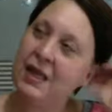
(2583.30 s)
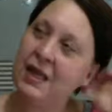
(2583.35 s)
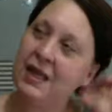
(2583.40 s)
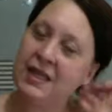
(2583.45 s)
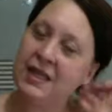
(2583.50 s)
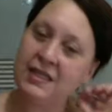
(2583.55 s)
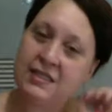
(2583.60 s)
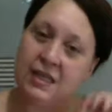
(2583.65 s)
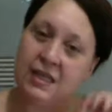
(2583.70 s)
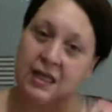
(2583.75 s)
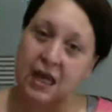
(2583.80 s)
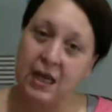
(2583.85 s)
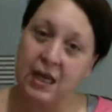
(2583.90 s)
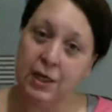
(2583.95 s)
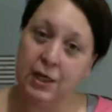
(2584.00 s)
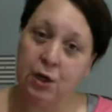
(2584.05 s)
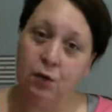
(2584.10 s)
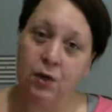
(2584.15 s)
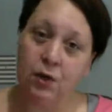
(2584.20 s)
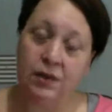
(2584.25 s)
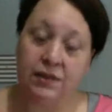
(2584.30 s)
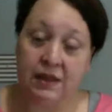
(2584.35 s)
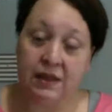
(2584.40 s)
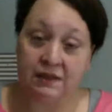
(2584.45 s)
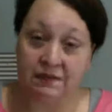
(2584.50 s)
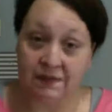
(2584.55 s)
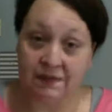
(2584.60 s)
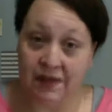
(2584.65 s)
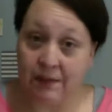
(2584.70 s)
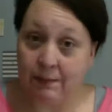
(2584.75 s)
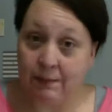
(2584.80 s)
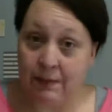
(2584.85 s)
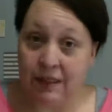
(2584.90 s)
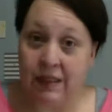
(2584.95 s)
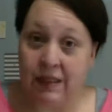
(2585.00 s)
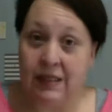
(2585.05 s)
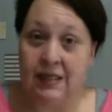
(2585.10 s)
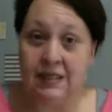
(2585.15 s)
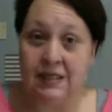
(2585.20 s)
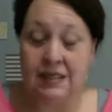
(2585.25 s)
it's like, I know what they fit me.
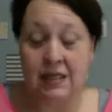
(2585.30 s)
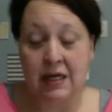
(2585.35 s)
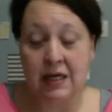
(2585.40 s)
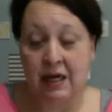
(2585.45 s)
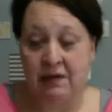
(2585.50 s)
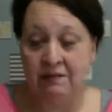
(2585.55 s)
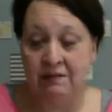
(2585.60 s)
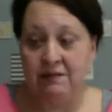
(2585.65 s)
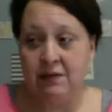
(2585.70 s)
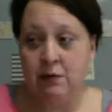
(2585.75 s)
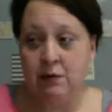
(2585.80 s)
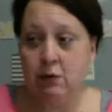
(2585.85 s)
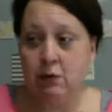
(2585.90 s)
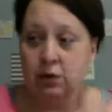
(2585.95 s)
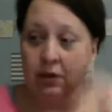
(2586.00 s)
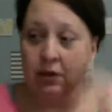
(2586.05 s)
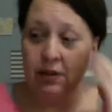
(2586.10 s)
And it's like, I feel good.